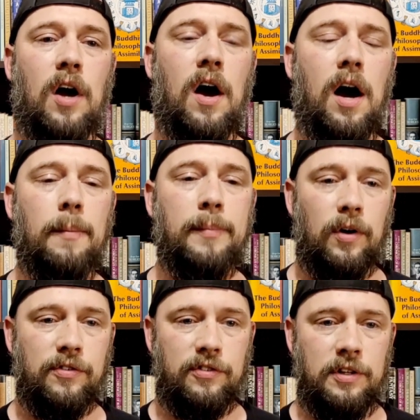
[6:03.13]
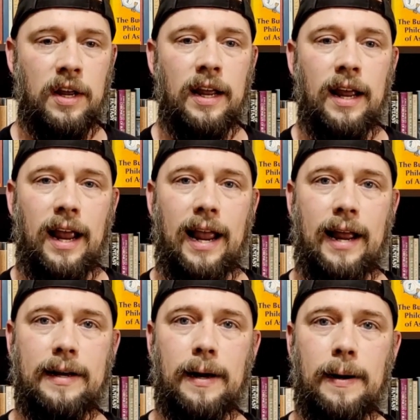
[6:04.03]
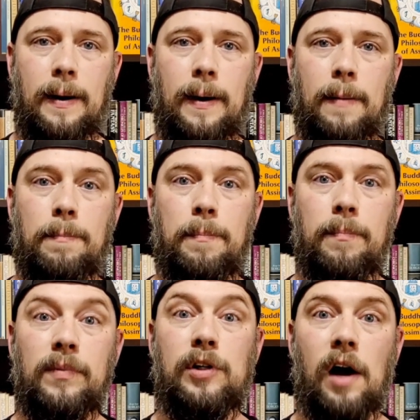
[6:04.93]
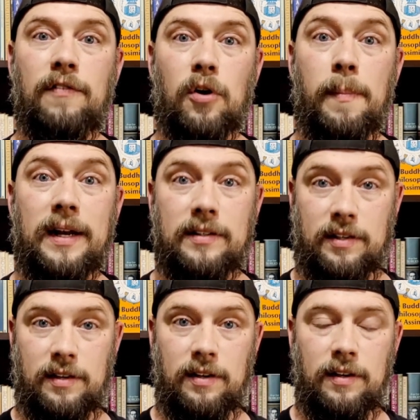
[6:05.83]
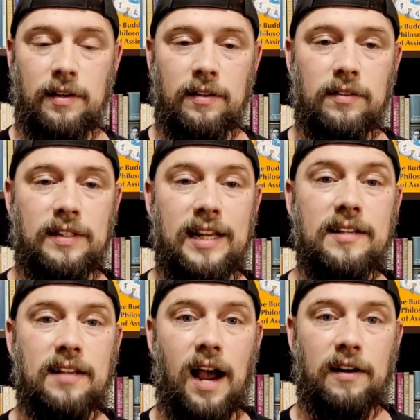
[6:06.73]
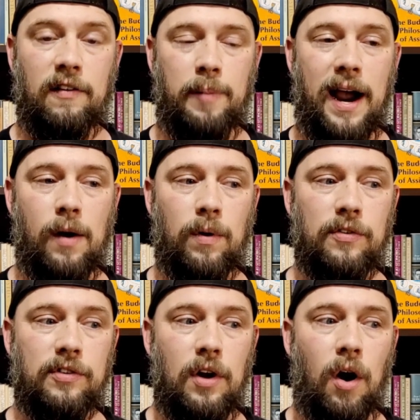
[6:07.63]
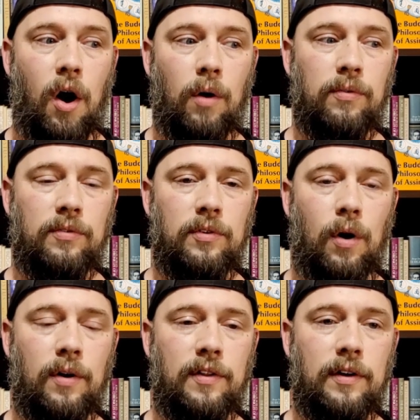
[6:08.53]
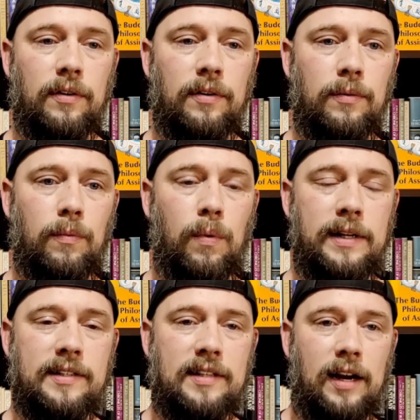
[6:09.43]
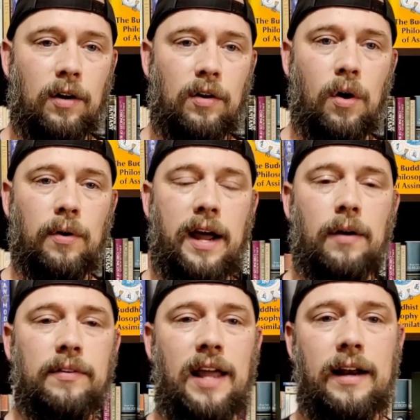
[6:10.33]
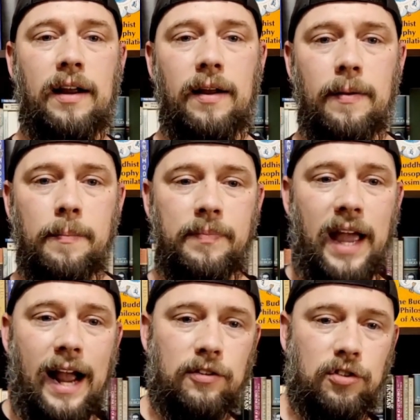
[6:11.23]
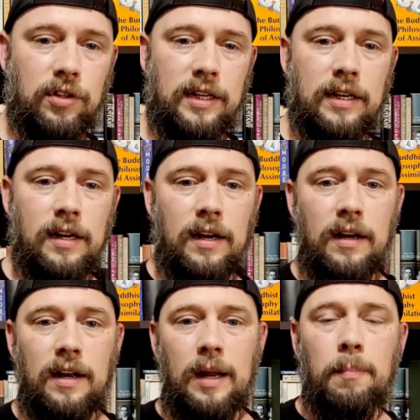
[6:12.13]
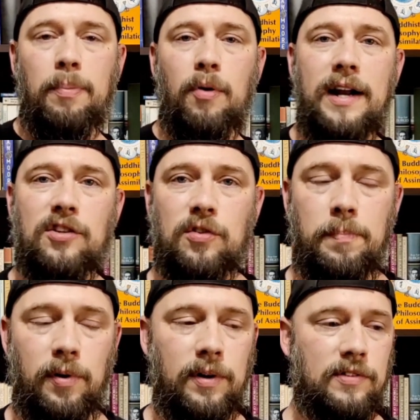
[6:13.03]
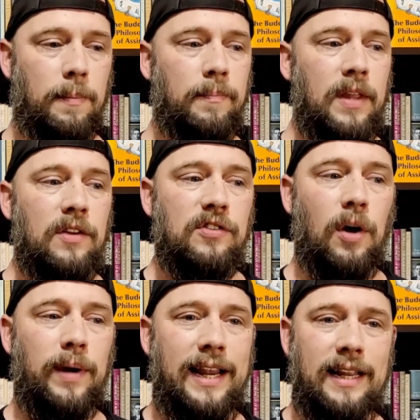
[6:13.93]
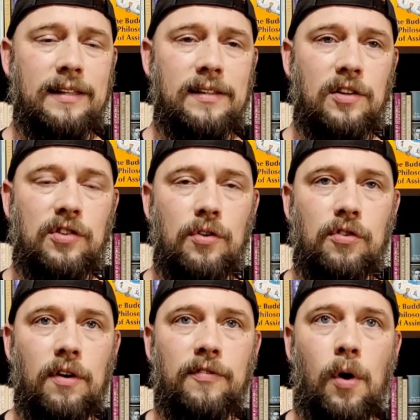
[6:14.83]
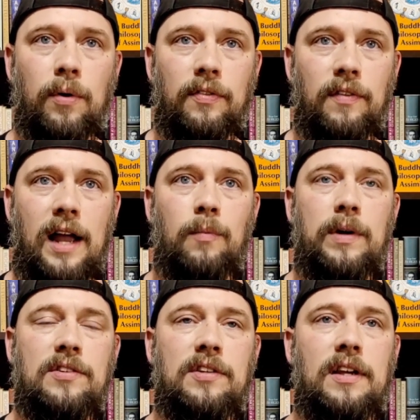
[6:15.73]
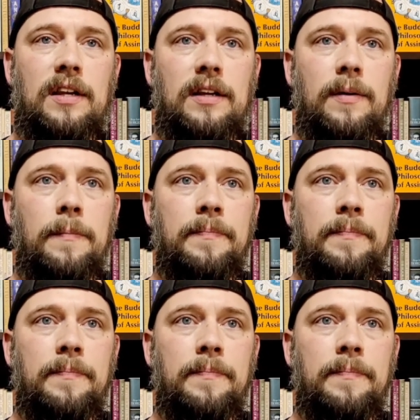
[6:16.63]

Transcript: of commerce and government. These kind of powers are the ones that are called out that actually embrace Buddhism. So in the Sutra of Golden Light, we see